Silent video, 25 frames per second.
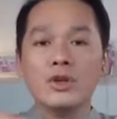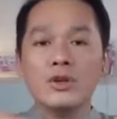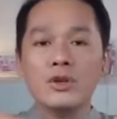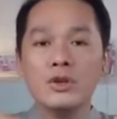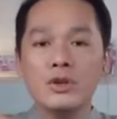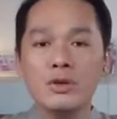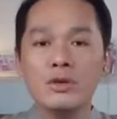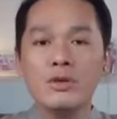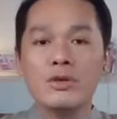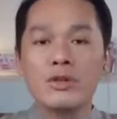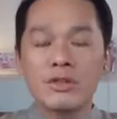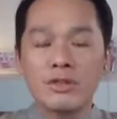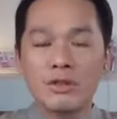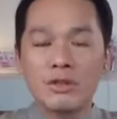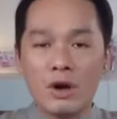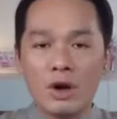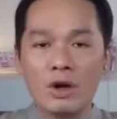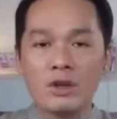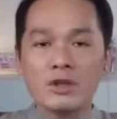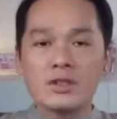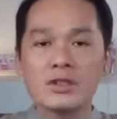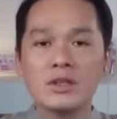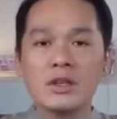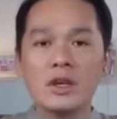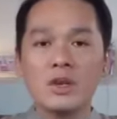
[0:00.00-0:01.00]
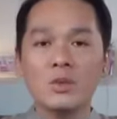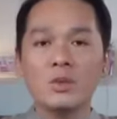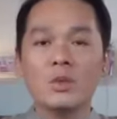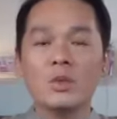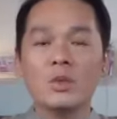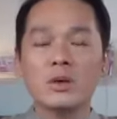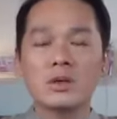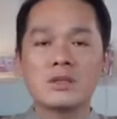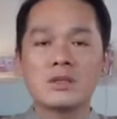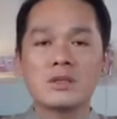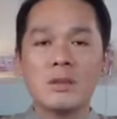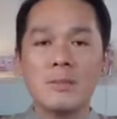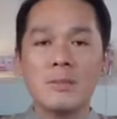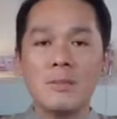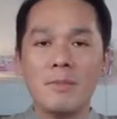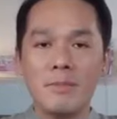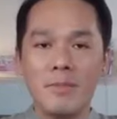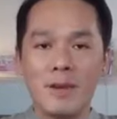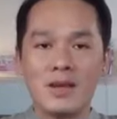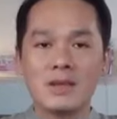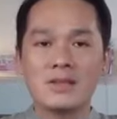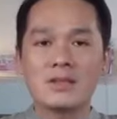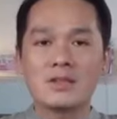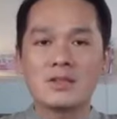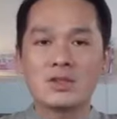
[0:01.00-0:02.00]
you thought it was the
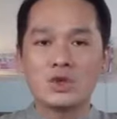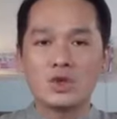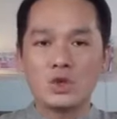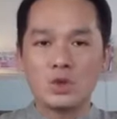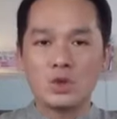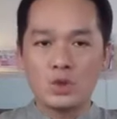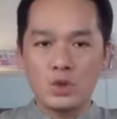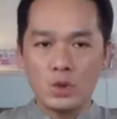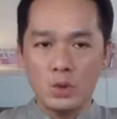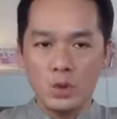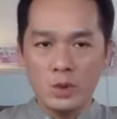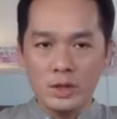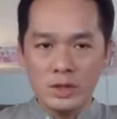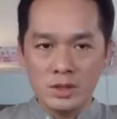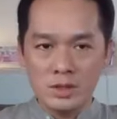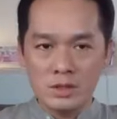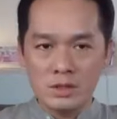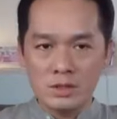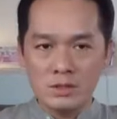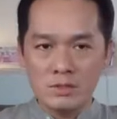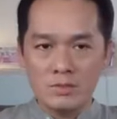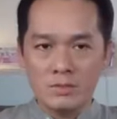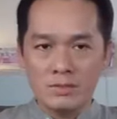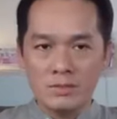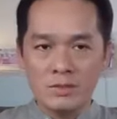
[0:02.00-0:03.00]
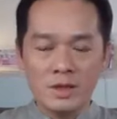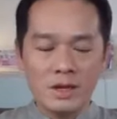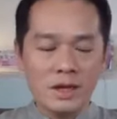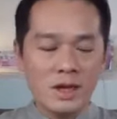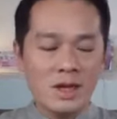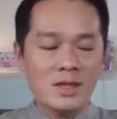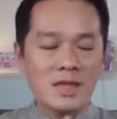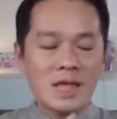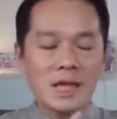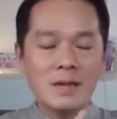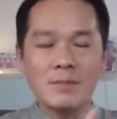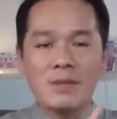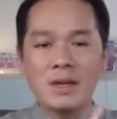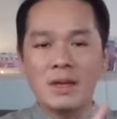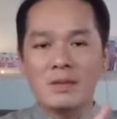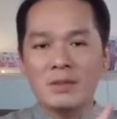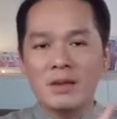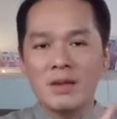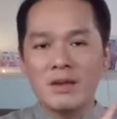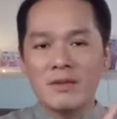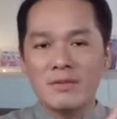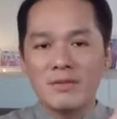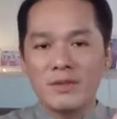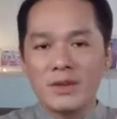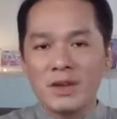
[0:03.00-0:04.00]
best choice. Okay, there may
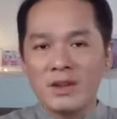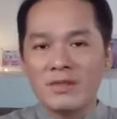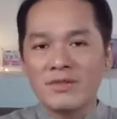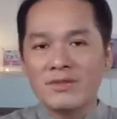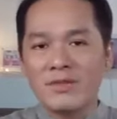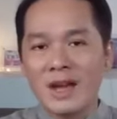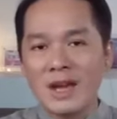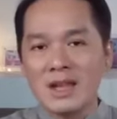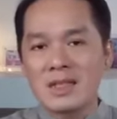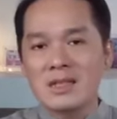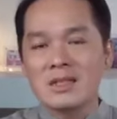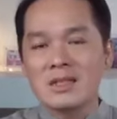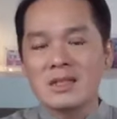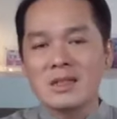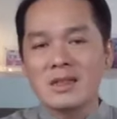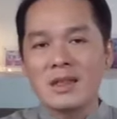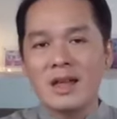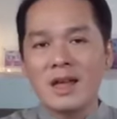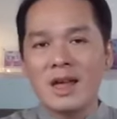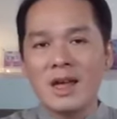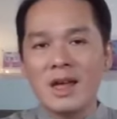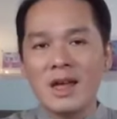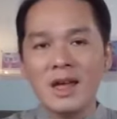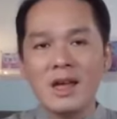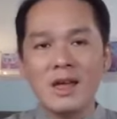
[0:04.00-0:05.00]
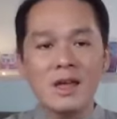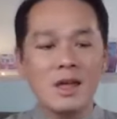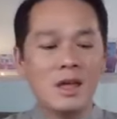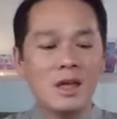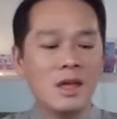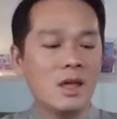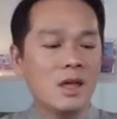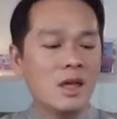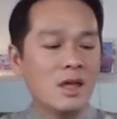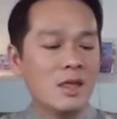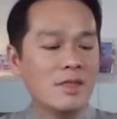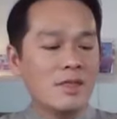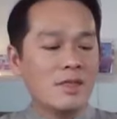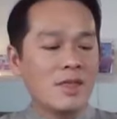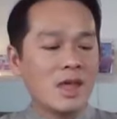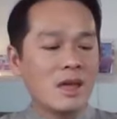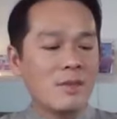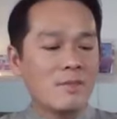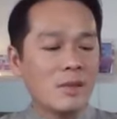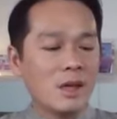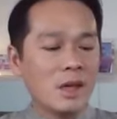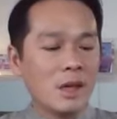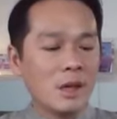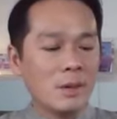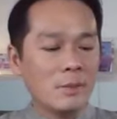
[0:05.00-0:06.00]
be a fear factor there.
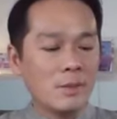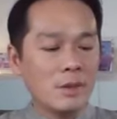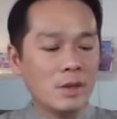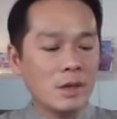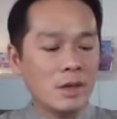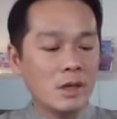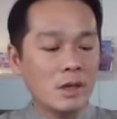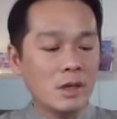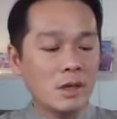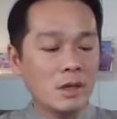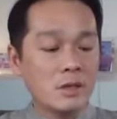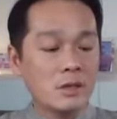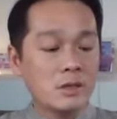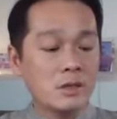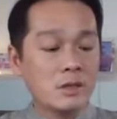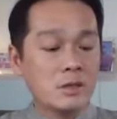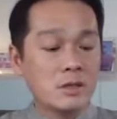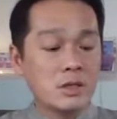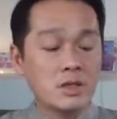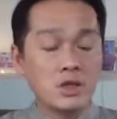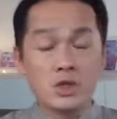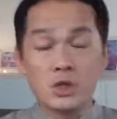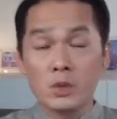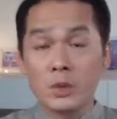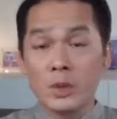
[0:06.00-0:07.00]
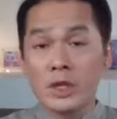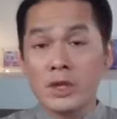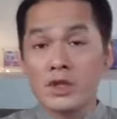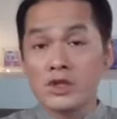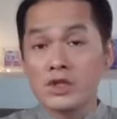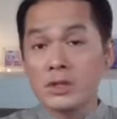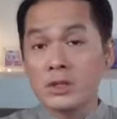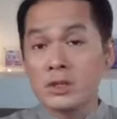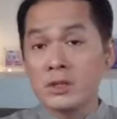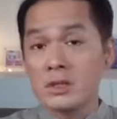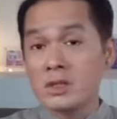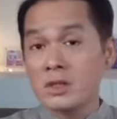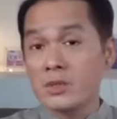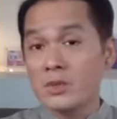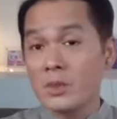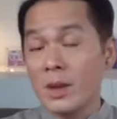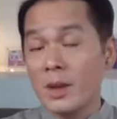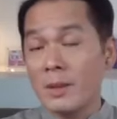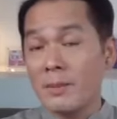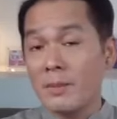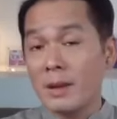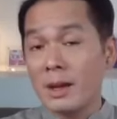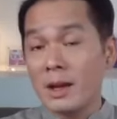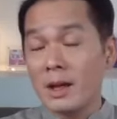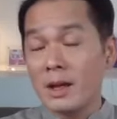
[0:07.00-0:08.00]
There may be situations
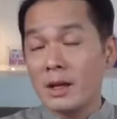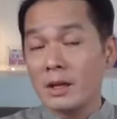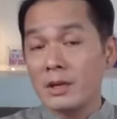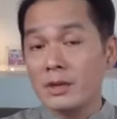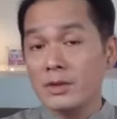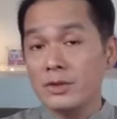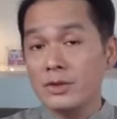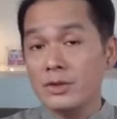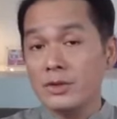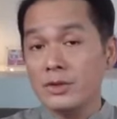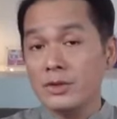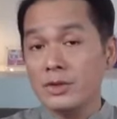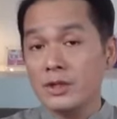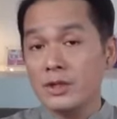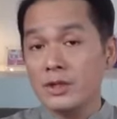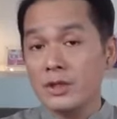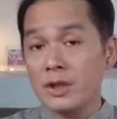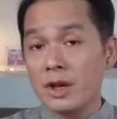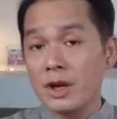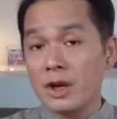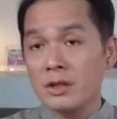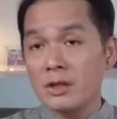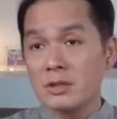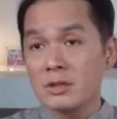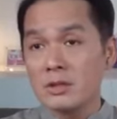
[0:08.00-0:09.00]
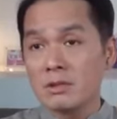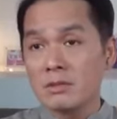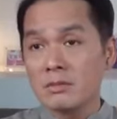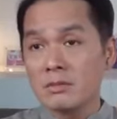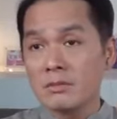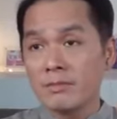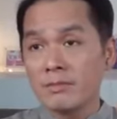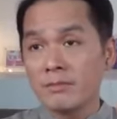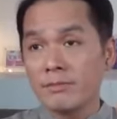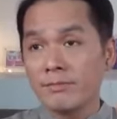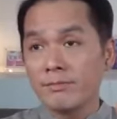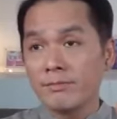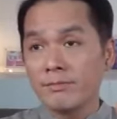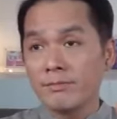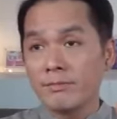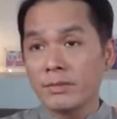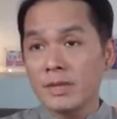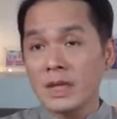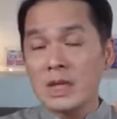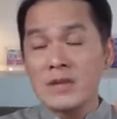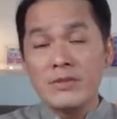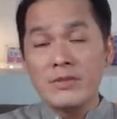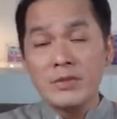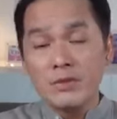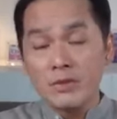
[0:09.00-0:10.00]
whereby you did not
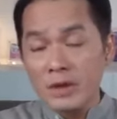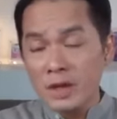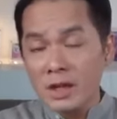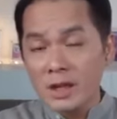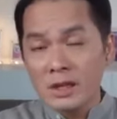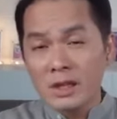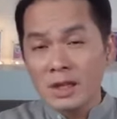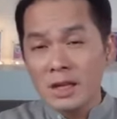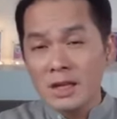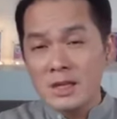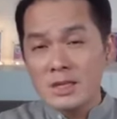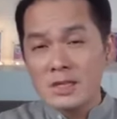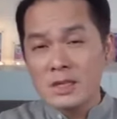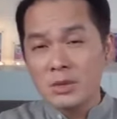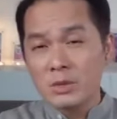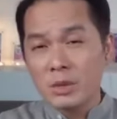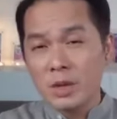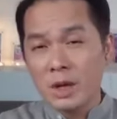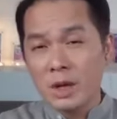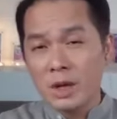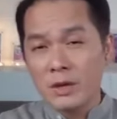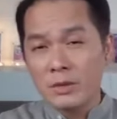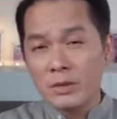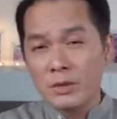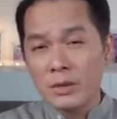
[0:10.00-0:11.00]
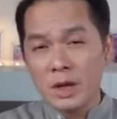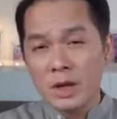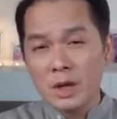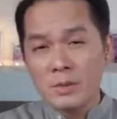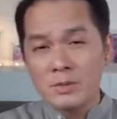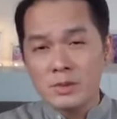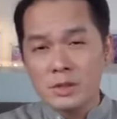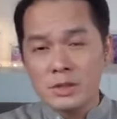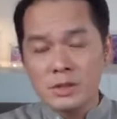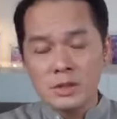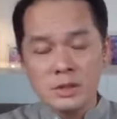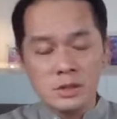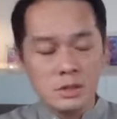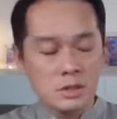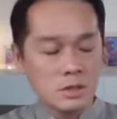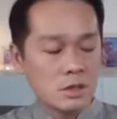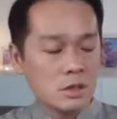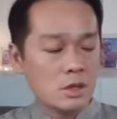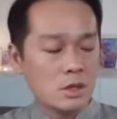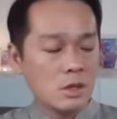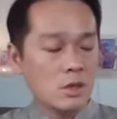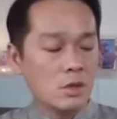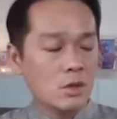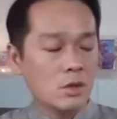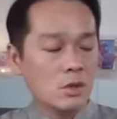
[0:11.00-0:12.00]
even realize there were other options,
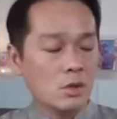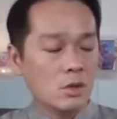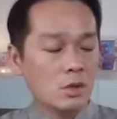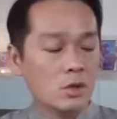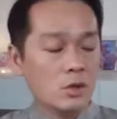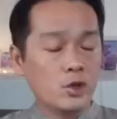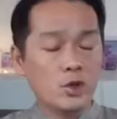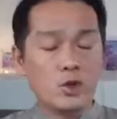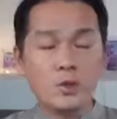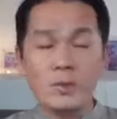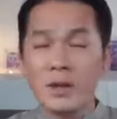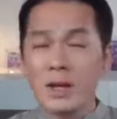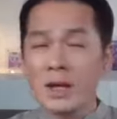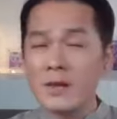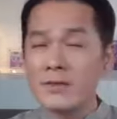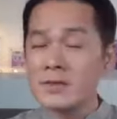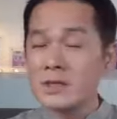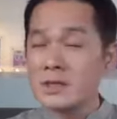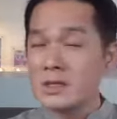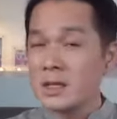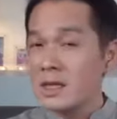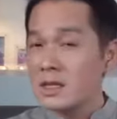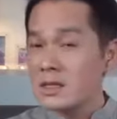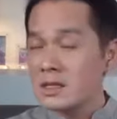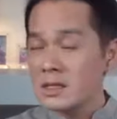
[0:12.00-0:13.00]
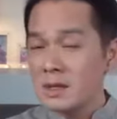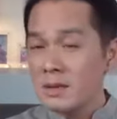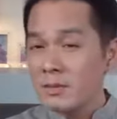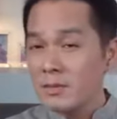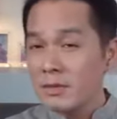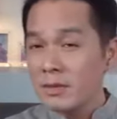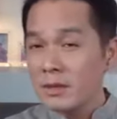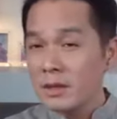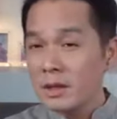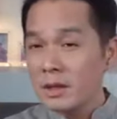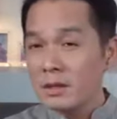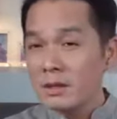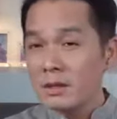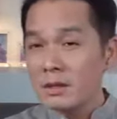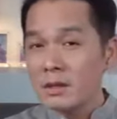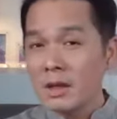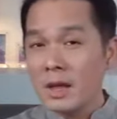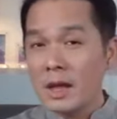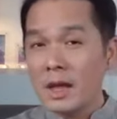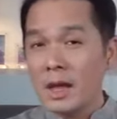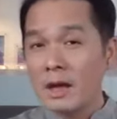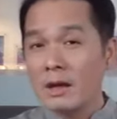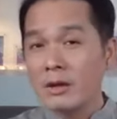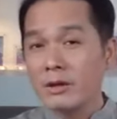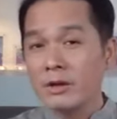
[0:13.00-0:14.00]
or you may have said something
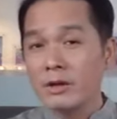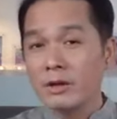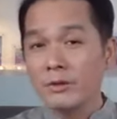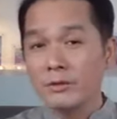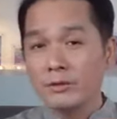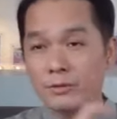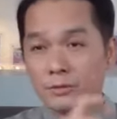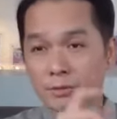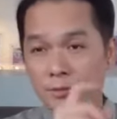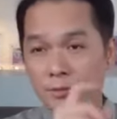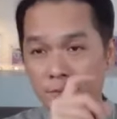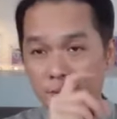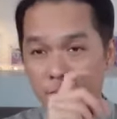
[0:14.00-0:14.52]
out of